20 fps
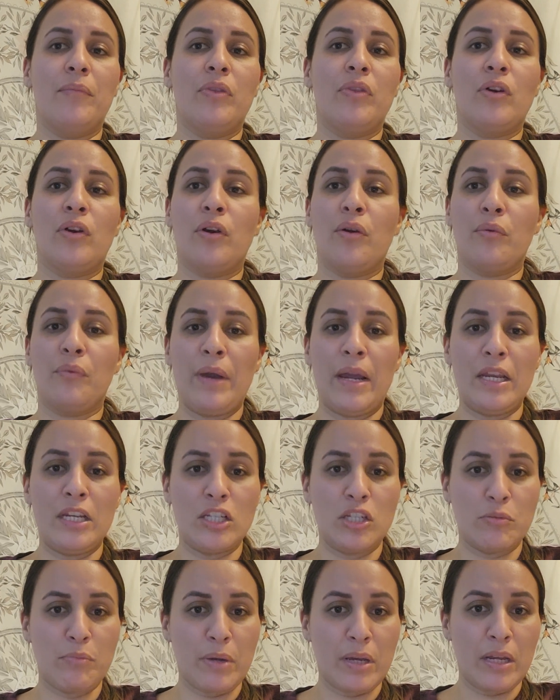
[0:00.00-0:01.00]
the
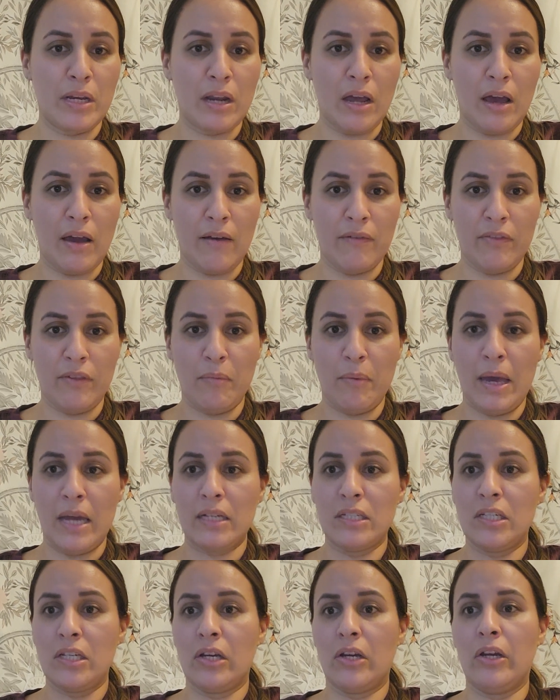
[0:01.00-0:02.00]
arrangement of the
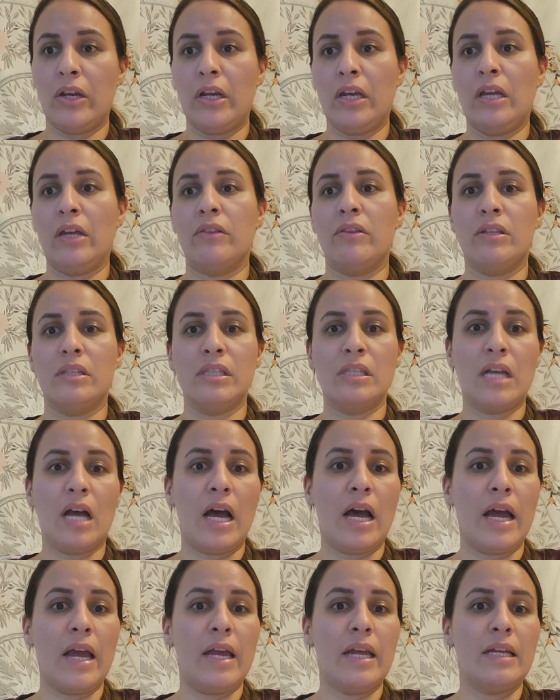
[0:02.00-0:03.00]
bacteria, the
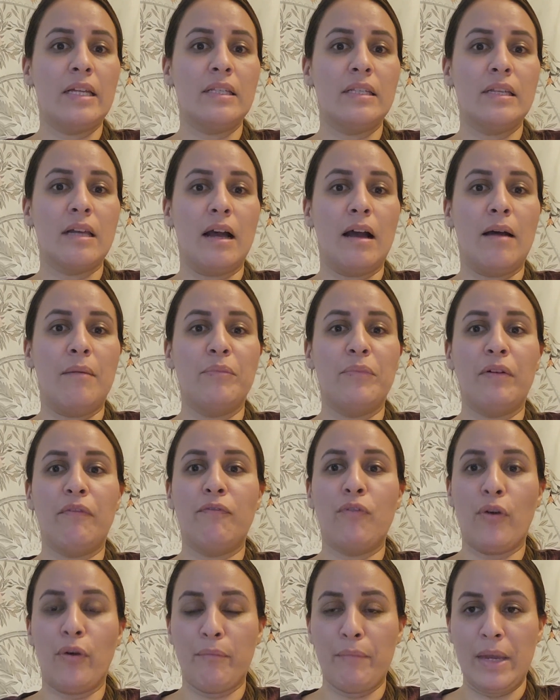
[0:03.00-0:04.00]
size, the
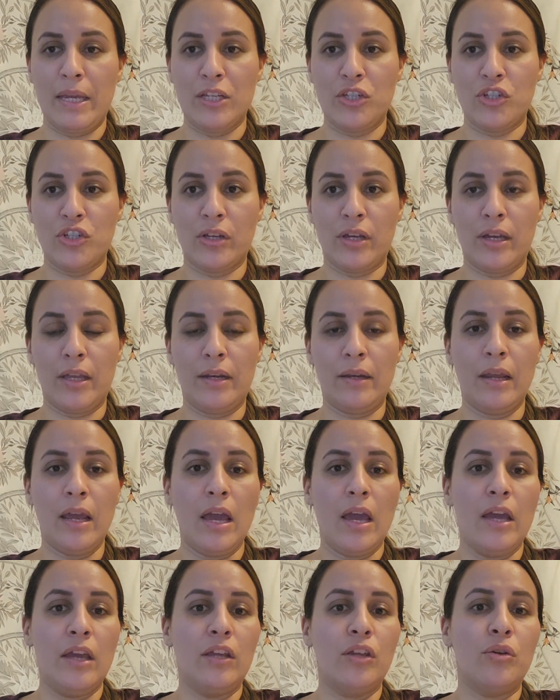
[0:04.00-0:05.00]
formation,
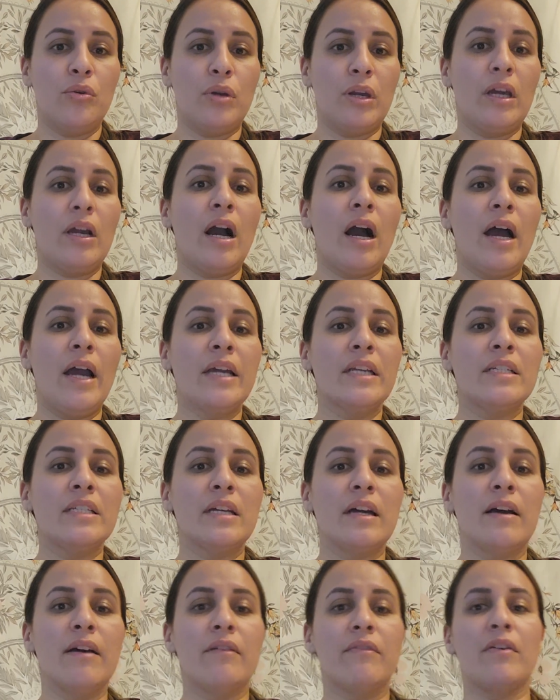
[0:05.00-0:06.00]
you can kind
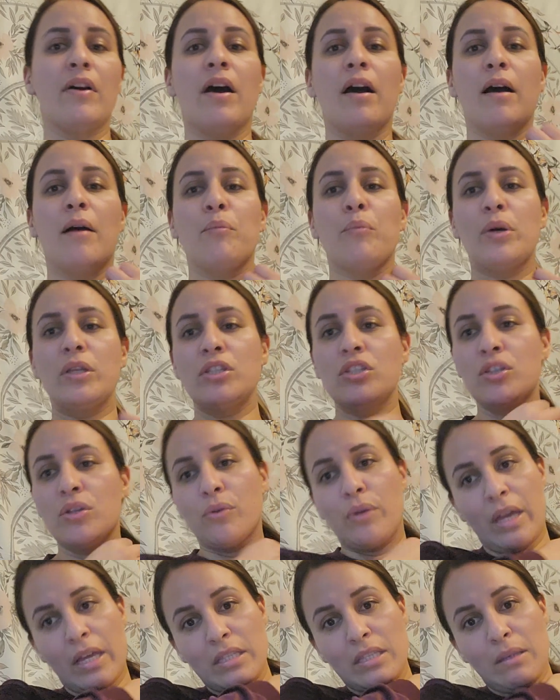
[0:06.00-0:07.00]
of, once you
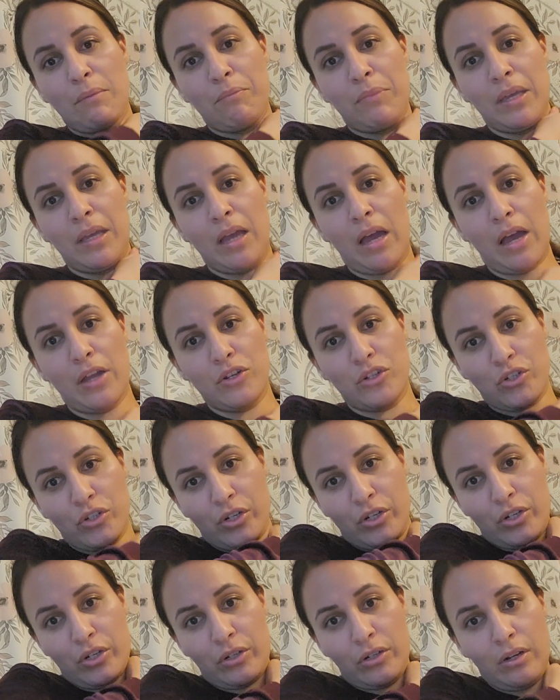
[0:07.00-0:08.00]
get something
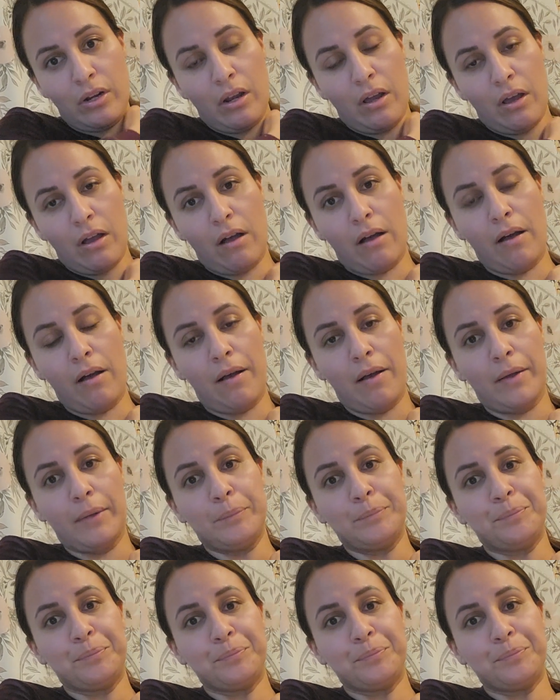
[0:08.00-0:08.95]
under a